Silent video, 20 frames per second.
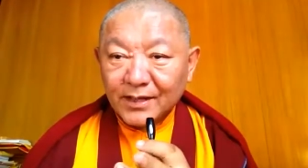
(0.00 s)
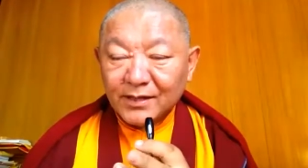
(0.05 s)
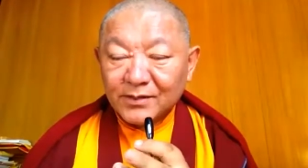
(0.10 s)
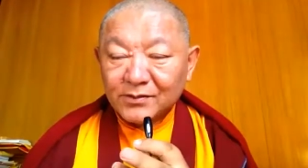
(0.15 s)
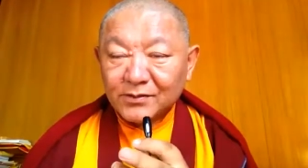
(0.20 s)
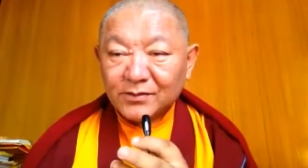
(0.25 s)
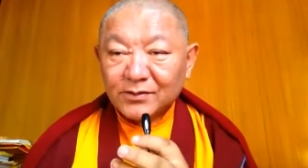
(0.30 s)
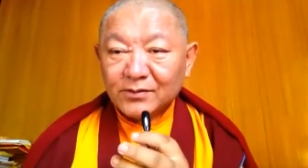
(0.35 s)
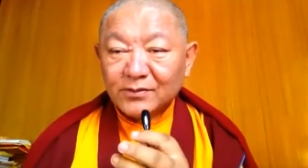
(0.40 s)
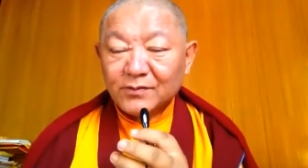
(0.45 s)
I
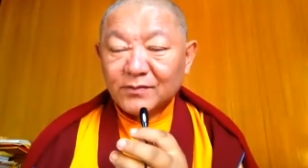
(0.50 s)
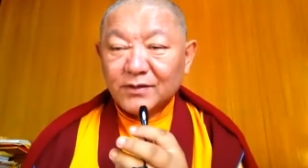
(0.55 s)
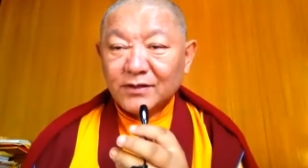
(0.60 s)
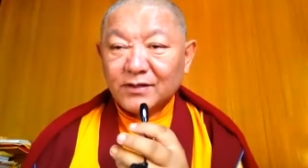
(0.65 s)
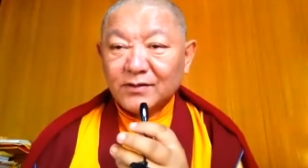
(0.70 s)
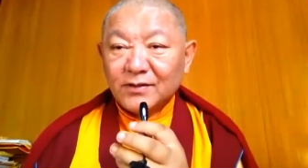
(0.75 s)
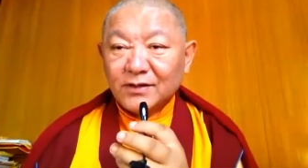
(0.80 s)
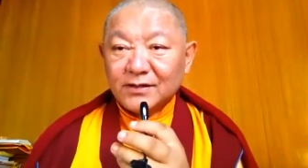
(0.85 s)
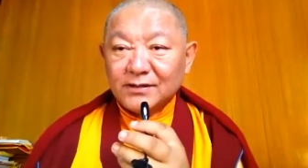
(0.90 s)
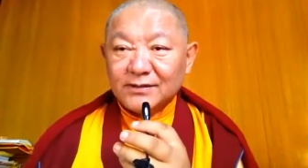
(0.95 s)
don't know
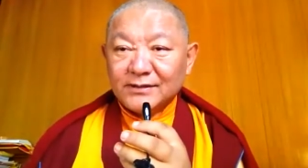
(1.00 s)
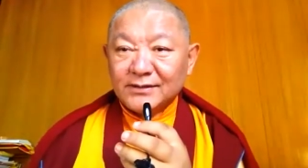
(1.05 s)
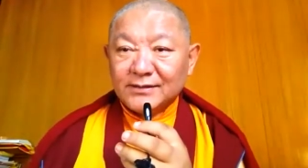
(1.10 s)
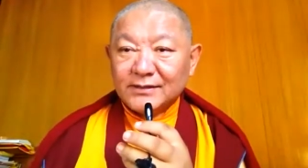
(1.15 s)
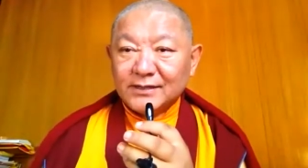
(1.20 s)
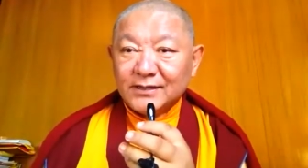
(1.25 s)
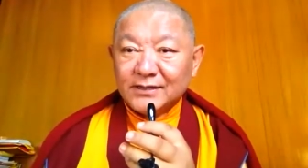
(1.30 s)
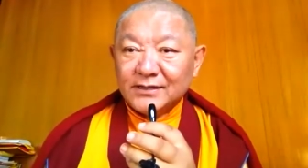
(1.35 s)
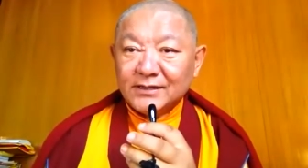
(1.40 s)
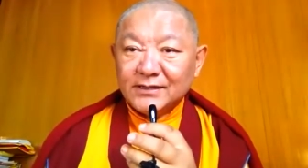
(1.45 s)
whether you
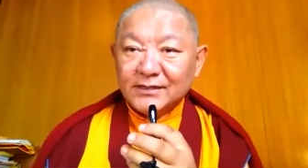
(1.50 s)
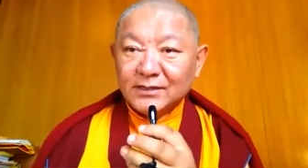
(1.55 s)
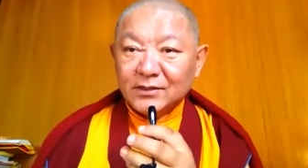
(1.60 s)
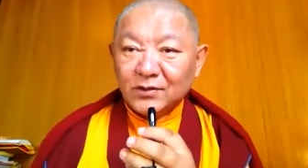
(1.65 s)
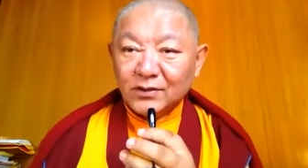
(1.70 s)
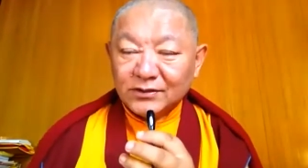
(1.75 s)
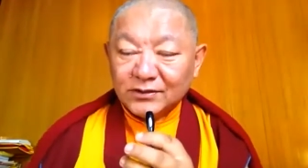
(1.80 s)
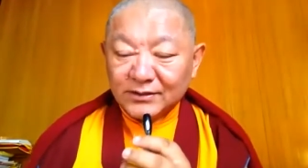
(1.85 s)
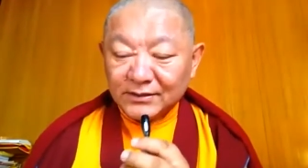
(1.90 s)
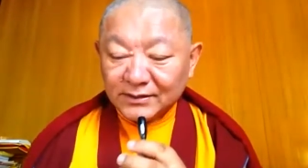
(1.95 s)
understand this
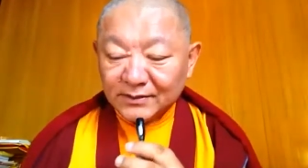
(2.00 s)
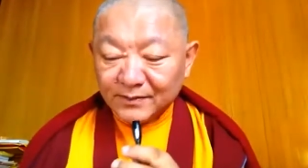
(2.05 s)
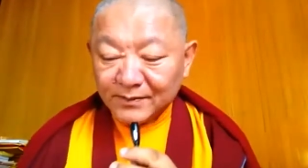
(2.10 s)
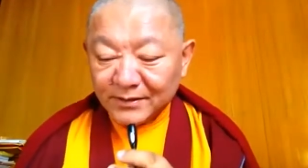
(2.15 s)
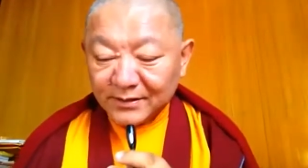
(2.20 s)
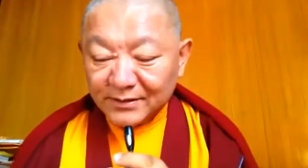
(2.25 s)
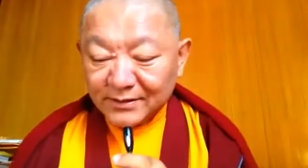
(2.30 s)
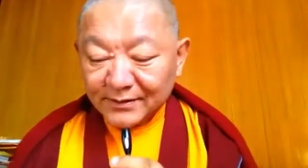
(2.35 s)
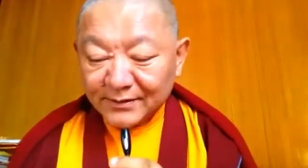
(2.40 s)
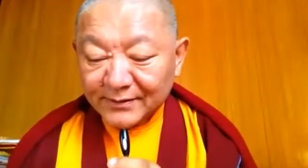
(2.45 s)
logic,
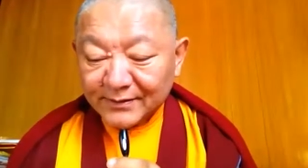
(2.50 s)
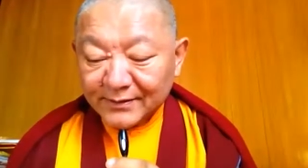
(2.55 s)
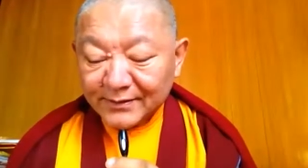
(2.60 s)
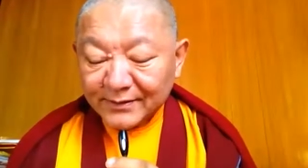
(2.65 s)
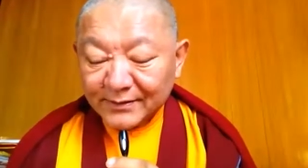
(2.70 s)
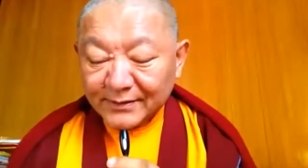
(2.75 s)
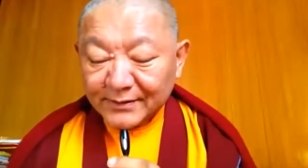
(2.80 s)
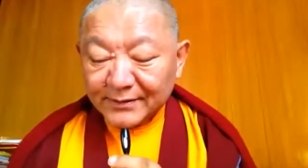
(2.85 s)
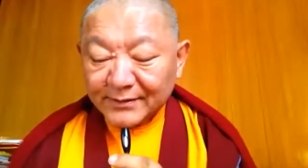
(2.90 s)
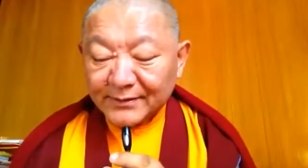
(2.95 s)
but
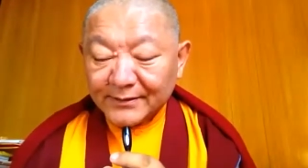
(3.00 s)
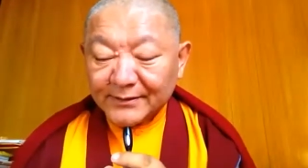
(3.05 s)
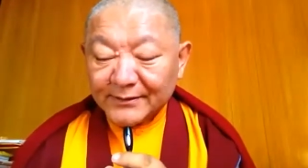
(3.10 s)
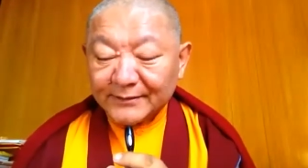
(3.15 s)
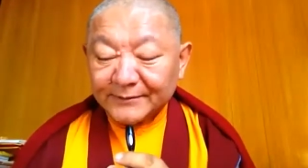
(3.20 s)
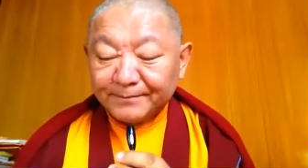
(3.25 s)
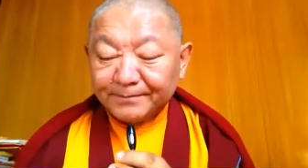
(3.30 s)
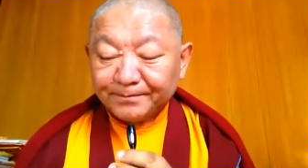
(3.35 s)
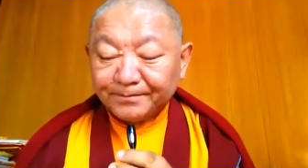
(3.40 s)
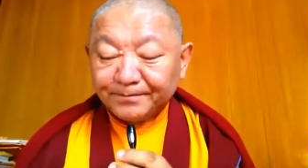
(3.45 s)

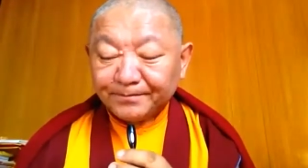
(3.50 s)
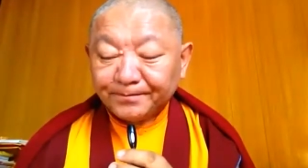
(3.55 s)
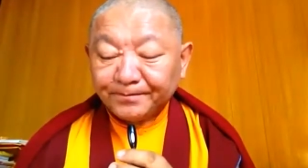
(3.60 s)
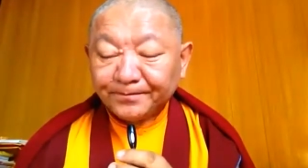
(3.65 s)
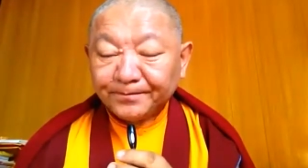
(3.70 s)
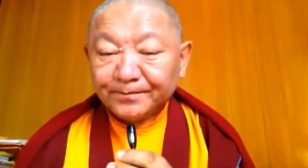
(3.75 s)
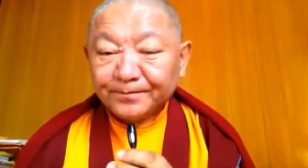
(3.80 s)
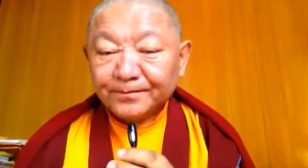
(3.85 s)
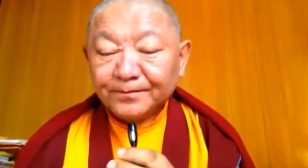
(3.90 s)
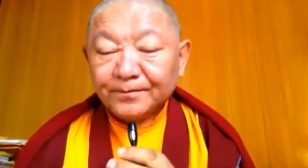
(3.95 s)

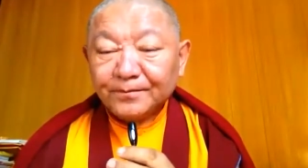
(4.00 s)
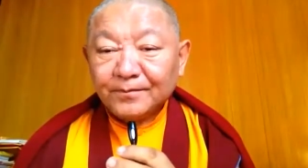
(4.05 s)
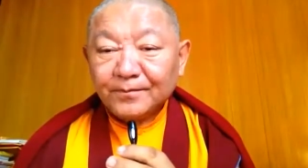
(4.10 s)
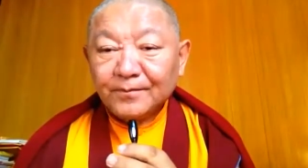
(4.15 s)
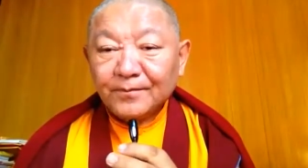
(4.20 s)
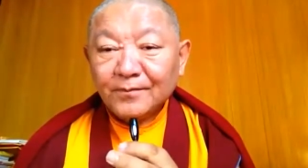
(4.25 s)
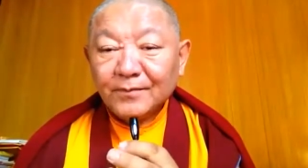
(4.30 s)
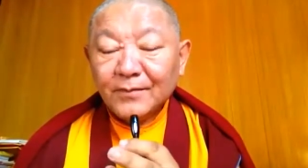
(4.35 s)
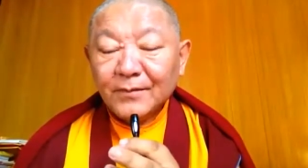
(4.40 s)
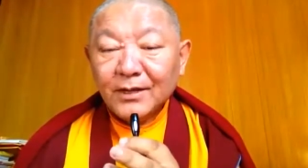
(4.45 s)

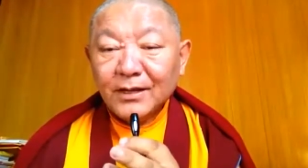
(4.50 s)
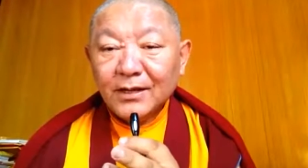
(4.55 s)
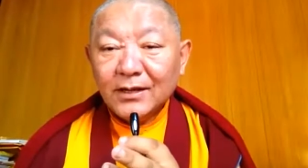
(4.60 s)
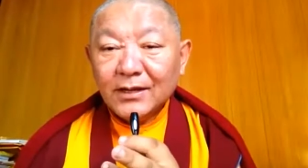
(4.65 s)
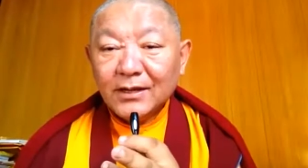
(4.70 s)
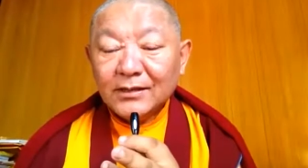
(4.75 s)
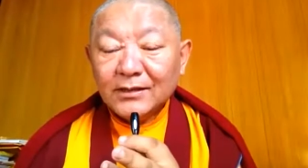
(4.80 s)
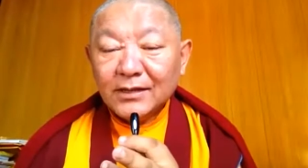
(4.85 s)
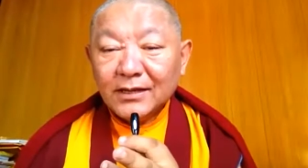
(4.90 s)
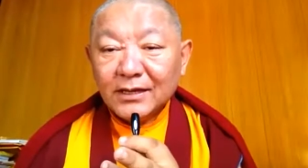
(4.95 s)

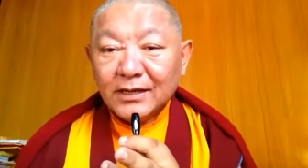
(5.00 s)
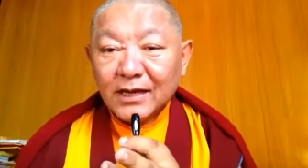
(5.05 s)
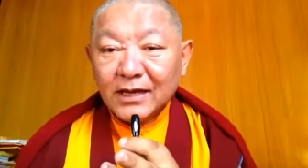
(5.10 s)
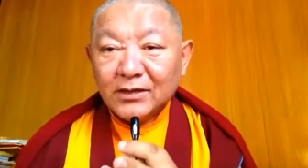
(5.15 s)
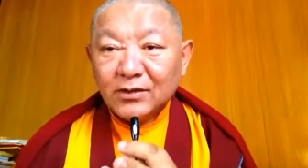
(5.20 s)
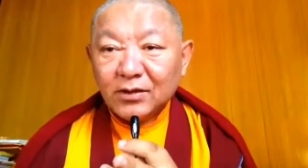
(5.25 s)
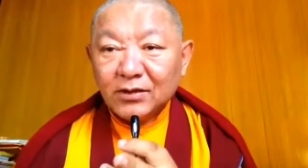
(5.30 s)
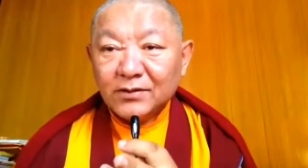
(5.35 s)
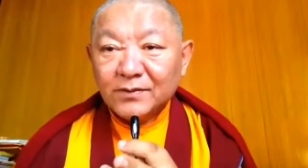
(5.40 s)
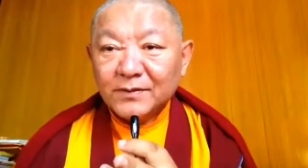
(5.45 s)
there
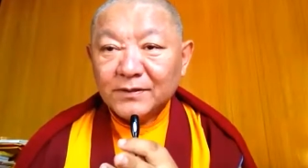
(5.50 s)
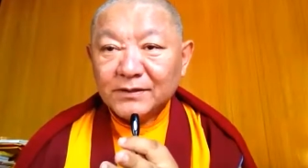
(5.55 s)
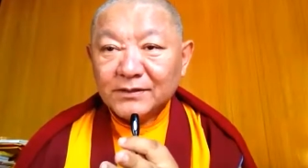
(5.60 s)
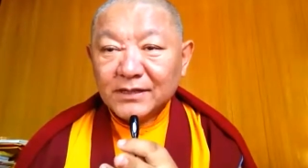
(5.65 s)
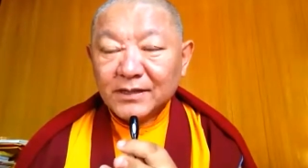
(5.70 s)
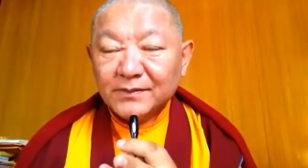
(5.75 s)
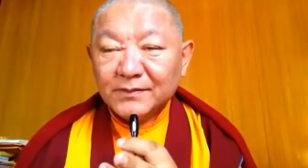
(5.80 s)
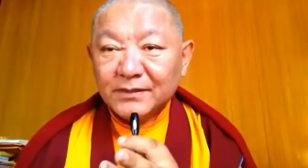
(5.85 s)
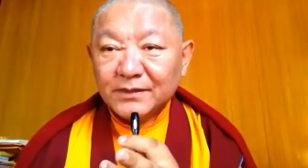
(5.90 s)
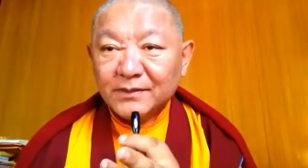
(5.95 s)
cannot be
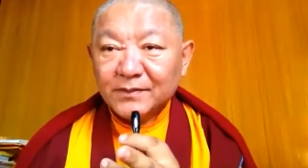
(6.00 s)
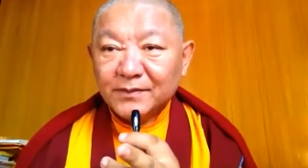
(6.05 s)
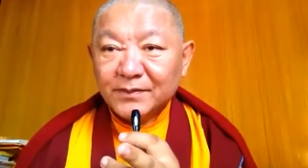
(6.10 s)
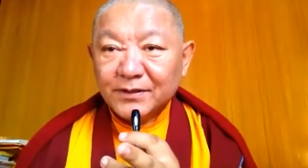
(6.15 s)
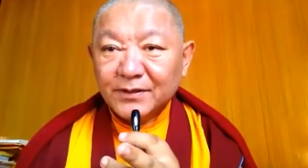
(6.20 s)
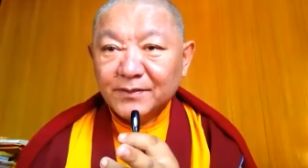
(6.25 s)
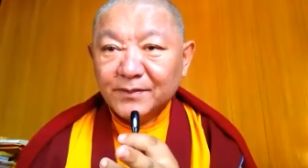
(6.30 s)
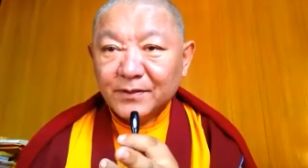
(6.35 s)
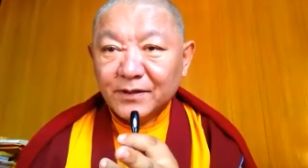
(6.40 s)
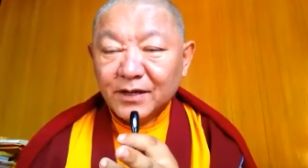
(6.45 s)
something
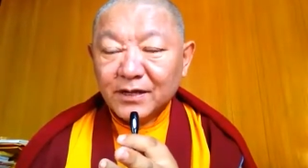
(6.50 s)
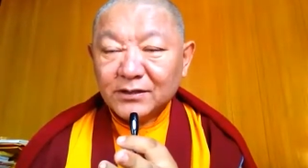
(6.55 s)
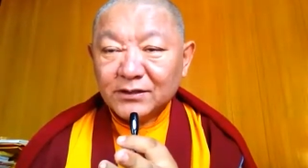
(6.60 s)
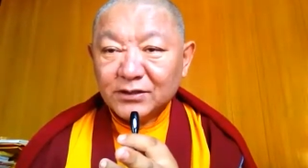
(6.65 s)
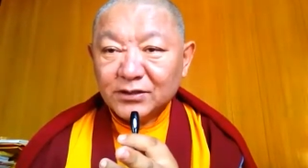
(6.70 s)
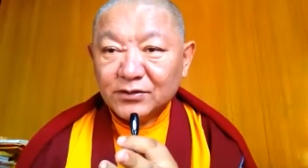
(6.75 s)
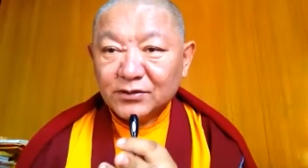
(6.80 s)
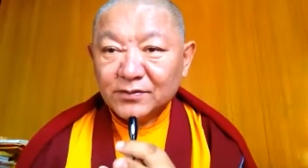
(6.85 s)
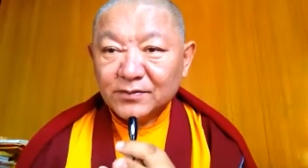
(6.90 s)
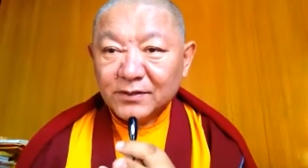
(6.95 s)

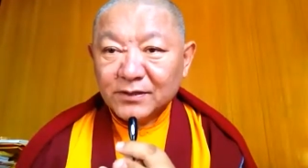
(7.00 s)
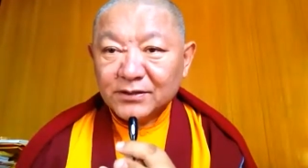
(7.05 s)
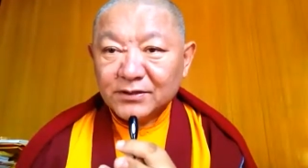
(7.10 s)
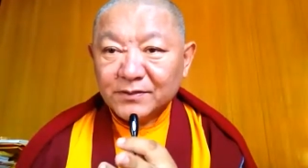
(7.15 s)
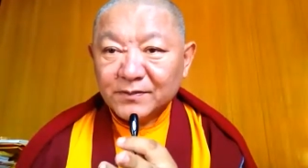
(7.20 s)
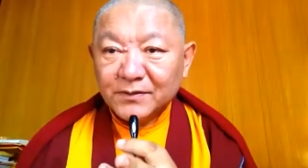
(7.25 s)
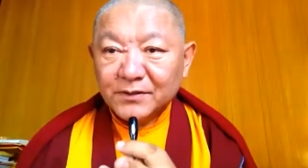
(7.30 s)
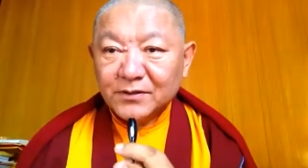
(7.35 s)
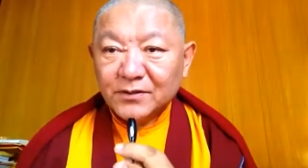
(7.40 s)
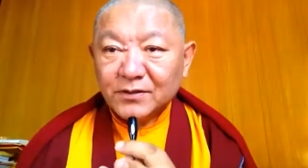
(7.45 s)
pre-planned too
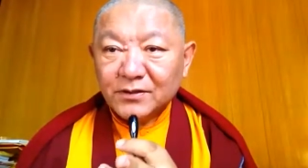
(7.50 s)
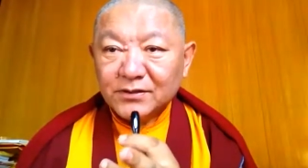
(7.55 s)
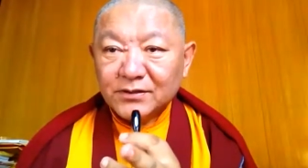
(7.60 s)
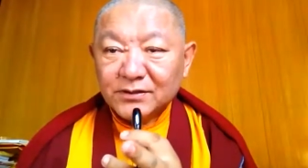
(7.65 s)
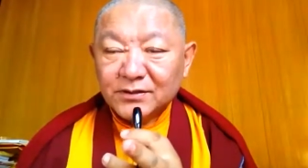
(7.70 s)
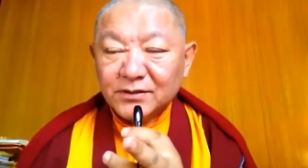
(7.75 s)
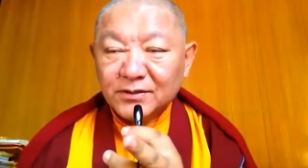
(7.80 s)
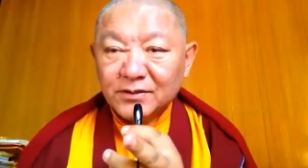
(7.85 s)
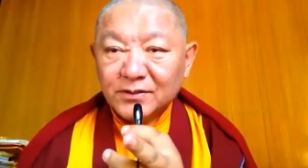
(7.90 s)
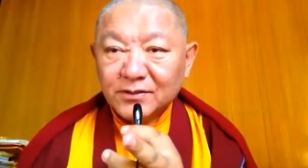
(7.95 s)
much
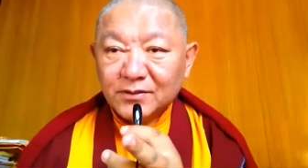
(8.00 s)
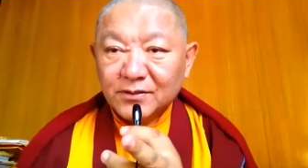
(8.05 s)
because